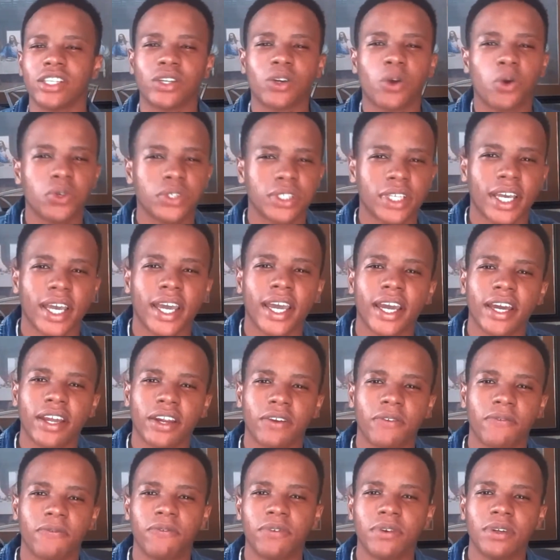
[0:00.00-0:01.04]
goes ahead
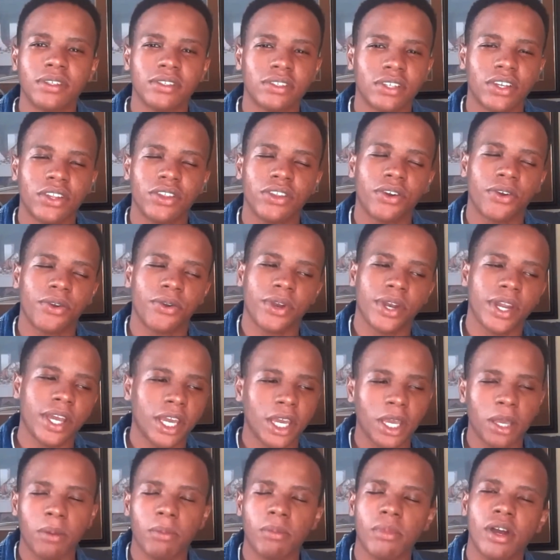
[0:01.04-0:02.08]
and fills in their
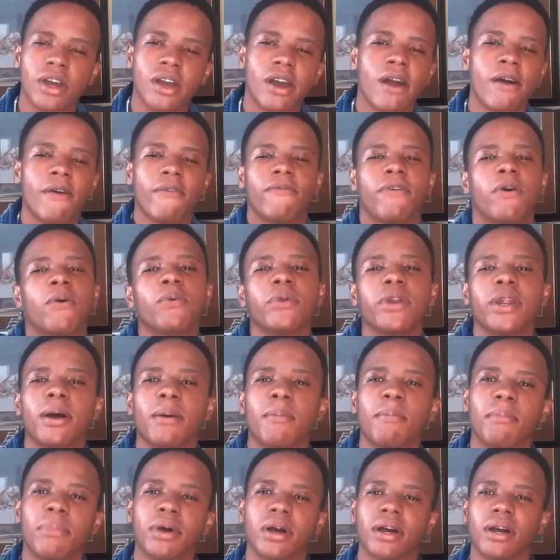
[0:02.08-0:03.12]
name, phone
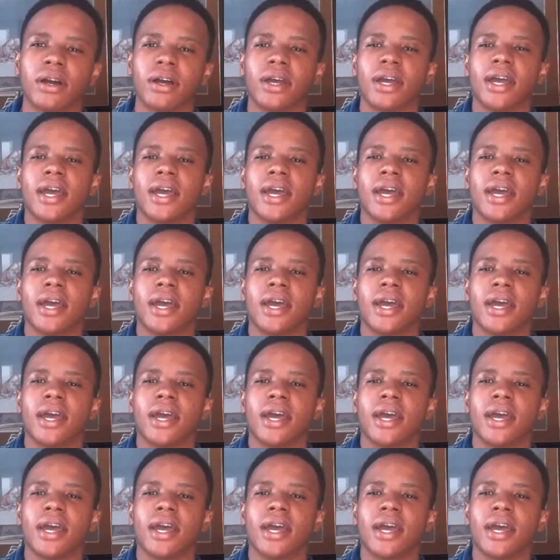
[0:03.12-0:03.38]
number,